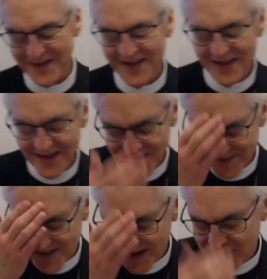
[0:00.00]
with you. In
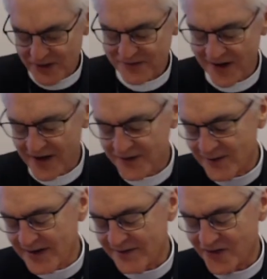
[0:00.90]
the name of the
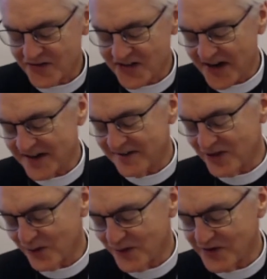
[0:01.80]
Father, and of the Son, and of
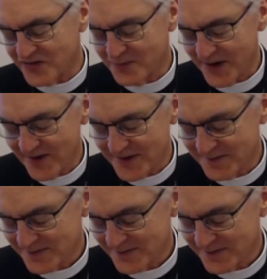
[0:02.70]
the Holy Spirit.